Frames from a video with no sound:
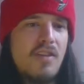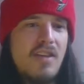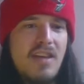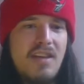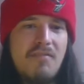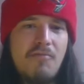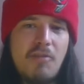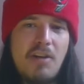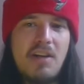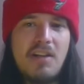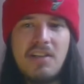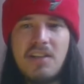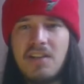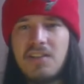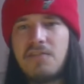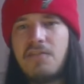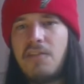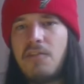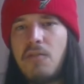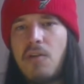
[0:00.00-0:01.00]
It really
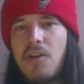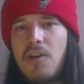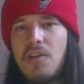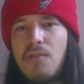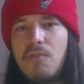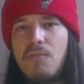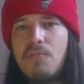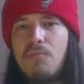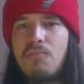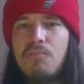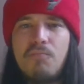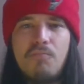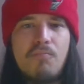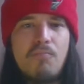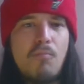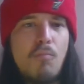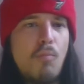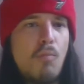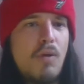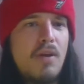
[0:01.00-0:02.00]
does feel like the
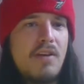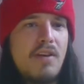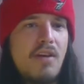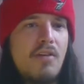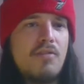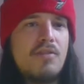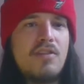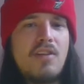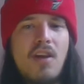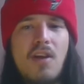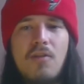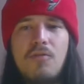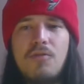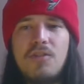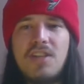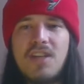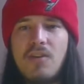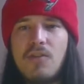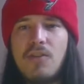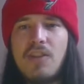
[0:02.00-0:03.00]
window's
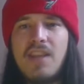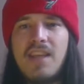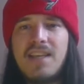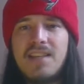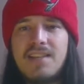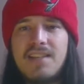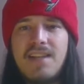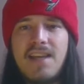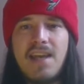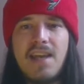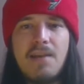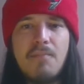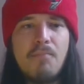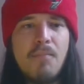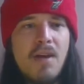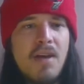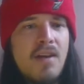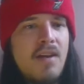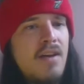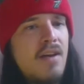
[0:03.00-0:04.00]
closing on this team.
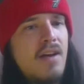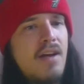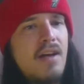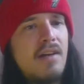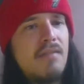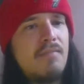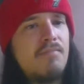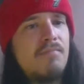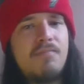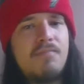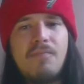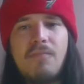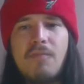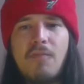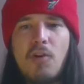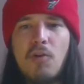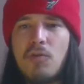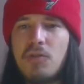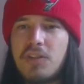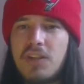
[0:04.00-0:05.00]

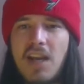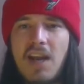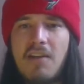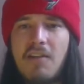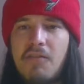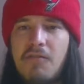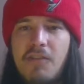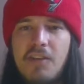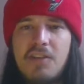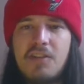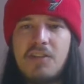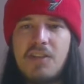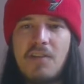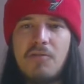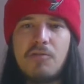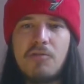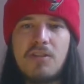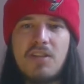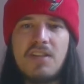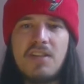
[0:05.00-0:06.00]
Of course, Larry
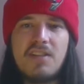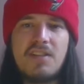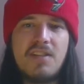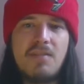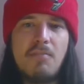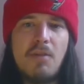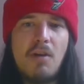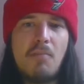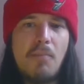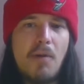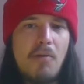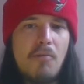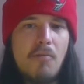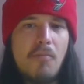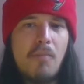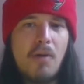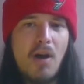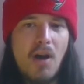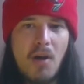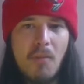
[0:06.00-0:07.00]
Fitzgerald in a similar boat
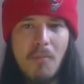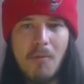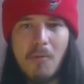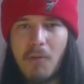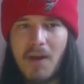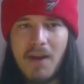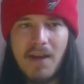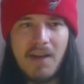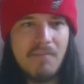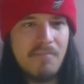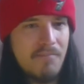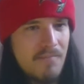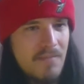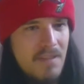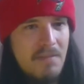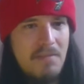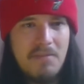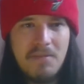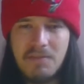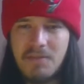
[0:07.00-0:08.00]
with Palmer, where
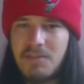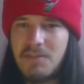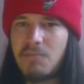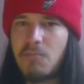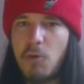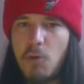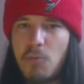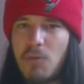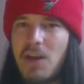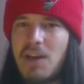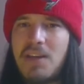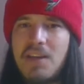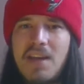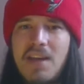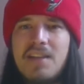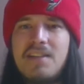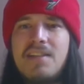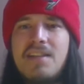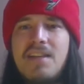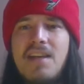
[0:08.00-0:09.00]
it was a
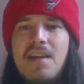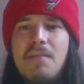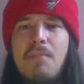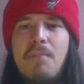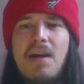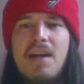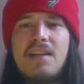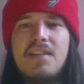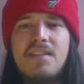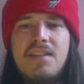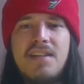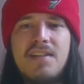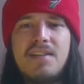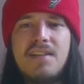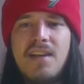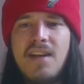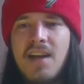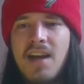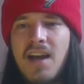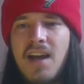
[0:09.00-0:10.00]
year-to-year
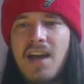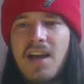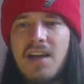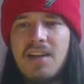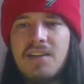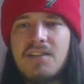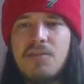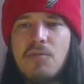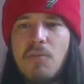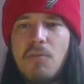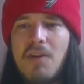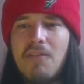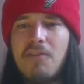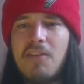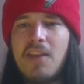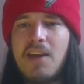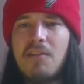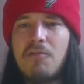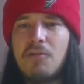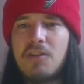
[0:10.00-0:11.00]
basis as to
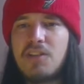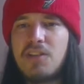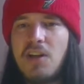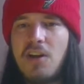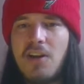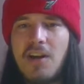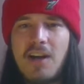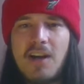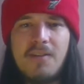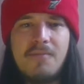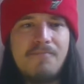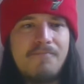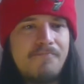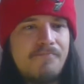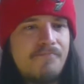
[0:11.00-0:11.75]
whether they retire.